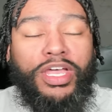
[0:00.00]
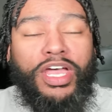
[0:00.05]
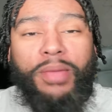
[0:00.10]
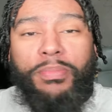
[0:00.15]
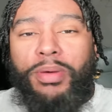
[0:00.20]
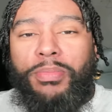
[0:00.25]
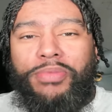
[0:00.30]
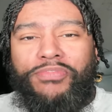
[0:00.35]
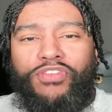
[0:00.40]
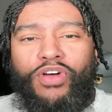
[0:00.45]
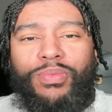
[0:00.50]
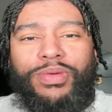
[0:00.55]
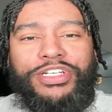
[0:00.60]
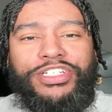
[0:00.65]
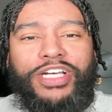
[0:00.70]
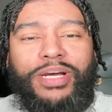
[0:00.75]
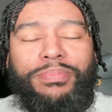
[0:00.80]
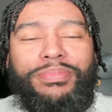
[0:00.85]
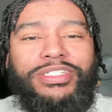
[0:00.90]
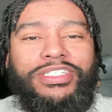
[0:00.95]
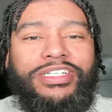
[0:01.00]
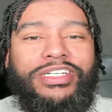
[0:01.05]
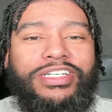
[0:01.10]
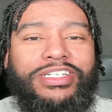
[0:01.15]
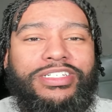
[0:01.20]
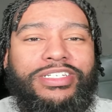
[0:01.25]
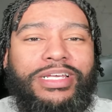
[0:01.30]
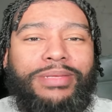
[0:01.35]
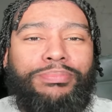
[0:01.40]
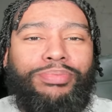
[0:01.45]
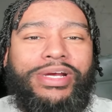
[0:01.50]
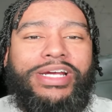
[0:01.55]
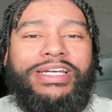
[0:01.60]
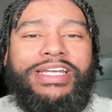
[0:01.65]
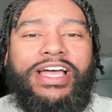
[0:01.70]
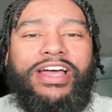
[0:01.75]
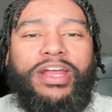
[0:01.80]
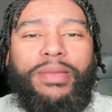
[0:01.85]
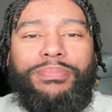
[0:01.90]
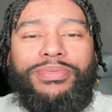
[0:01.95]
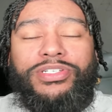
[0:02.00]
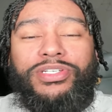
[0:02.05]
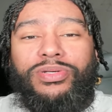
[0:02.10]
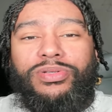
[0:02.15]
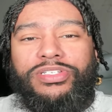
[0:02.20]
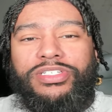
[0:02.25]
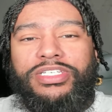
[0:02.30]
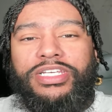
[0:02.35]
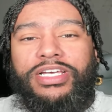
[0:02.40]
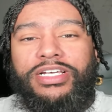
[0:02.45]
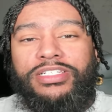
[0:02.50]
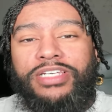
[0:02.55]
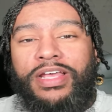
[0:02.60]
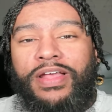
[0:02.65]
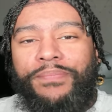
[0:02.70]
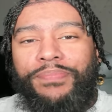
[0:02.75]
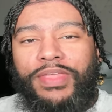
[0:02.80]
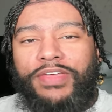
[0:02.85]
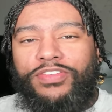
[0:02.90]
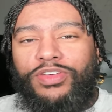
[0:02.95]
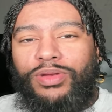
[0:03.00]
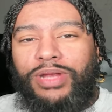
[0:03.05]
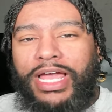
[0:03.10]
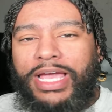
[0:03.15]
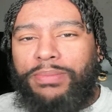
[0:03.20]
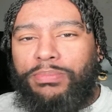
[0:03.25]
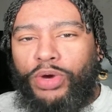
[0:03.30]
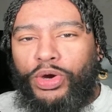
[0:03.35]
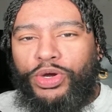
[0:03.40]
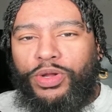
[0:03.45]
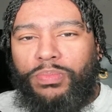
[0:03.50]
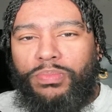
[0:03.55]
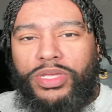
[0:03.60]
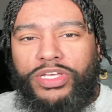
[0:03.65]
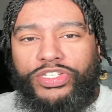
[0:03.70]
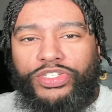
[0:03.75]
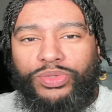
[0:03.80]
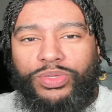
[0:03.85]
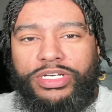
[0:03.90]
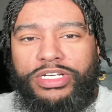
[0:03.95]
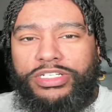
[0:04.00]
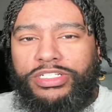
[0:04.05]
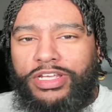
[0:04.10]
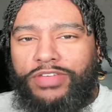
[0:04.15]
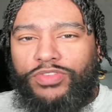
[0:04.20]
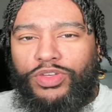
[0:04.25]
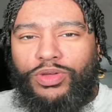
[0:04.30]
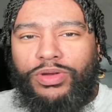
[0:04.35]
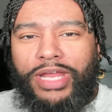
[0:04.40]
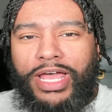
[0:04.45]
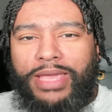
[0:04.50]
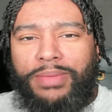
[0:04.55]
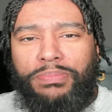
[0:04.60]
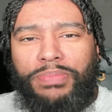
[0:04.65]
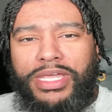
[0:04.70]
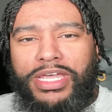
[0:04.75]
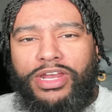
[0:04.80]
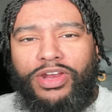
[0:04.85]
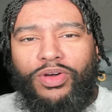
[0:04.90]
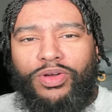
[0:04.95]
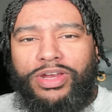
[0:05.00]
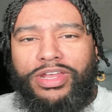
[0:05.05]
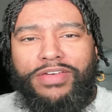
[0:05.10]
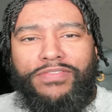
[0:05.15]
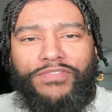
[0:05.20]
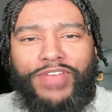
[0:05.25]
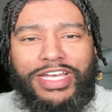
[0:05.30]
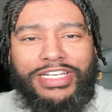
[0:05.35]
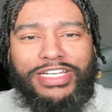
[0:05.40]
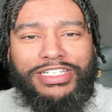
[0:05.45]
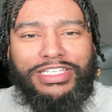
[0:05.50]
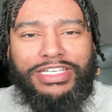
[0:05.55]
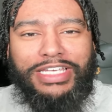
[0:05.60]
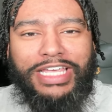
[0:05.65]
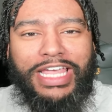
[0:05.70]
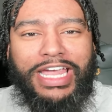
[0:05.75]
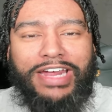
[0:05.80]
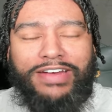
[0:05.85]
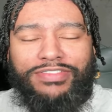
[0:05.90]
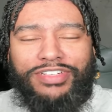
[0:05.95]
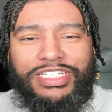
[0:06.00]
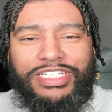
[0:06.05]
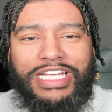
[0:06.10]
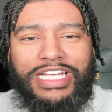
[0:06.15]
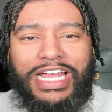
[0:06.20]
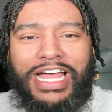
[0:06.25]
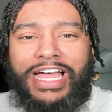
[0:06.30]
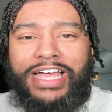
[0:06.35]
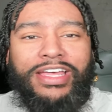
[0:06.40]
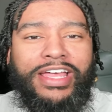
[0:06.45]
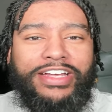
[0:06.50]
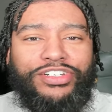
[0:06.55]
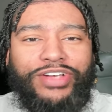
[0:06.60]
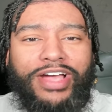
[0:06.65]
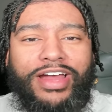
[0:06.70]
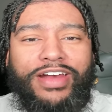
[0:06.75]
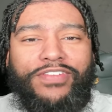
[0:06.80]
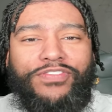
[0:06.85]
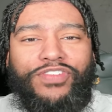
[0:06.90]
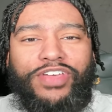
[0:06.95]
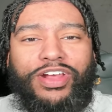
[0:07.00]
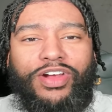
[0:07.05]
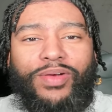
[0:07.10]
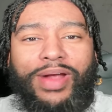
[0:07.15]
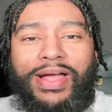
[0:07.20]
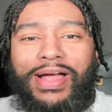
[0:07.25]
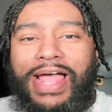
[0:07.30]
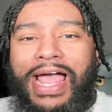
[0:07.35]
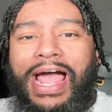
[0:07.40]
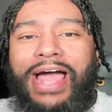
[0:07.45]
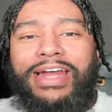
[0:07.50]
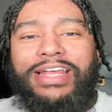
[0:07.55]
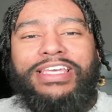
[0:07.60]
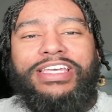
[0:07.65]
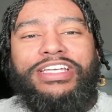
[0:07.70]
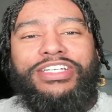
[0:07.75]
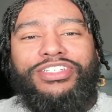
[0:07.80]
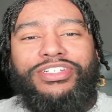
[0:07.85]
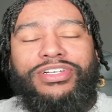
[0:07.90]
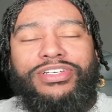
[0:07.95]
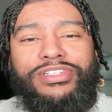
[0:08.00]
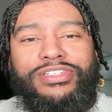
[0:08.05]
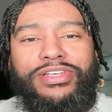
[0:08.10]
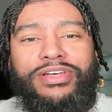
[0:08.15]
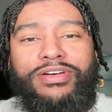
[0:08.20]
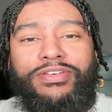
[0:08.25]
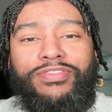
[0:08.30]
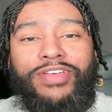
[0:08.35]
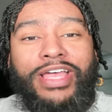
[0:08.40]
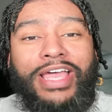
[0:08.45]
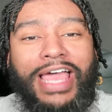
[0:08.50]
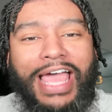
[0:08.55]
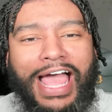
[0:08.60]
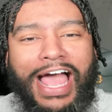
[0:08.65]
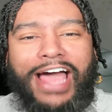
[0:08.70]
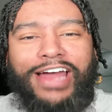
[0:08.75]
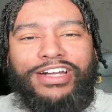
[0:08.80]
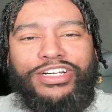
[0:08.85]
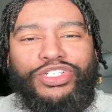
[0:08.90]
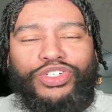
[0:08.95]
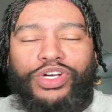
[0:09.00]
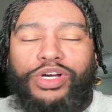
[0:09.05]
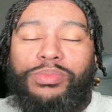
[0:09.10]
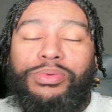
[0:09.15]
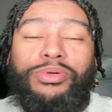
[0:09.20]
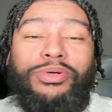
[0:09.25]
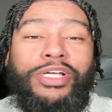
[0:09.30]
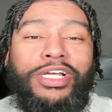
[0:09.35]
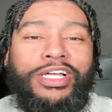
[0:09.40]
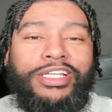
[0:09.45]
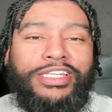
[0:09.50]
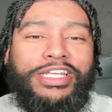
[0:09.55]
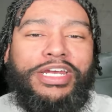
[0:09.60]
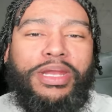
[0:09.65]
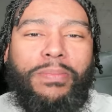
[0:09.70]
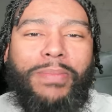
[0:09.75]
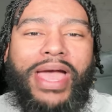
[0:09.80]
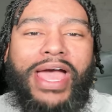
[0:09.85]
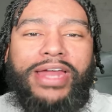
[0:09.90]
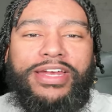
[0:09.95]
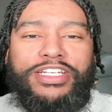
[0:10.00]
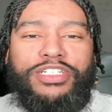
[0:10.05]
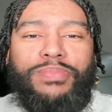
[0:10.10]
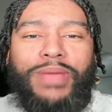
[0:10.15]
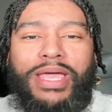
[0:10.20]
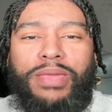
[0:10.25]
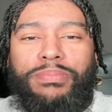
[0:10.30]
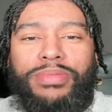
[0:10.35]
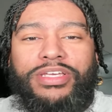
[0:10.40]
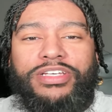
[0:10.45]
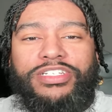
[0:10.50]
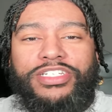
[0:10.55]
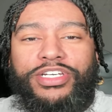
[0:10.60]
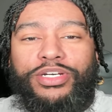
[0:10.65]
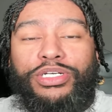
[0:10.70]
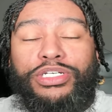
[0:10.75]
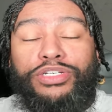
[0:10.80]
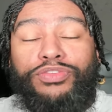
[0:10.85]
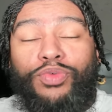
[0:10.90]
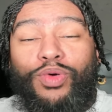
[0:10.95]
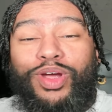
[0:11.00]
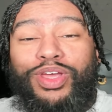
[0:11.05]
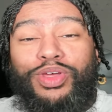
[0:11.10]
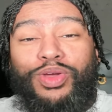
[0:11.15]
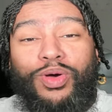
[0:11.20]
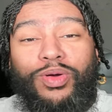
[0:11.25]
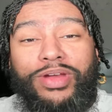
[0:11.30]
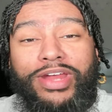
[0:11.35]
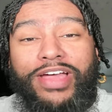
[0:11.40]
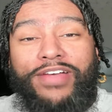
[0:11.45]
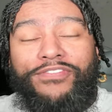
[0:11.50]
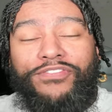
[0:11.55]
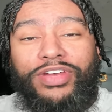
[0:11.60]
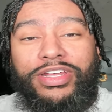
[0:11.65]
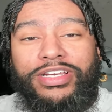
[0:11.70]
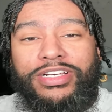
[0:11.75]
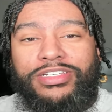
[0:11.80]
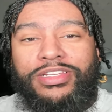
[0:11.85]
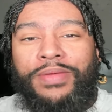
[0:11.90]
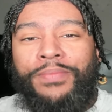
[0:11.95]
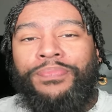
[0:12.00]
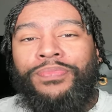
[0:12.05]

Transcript: But before we jump into this and break down episode six, if you like murder mysteries, if you like being on the investigative side and trying to figure out how to get yourself out of trouble, then The Madness might be a series for you on Netflix.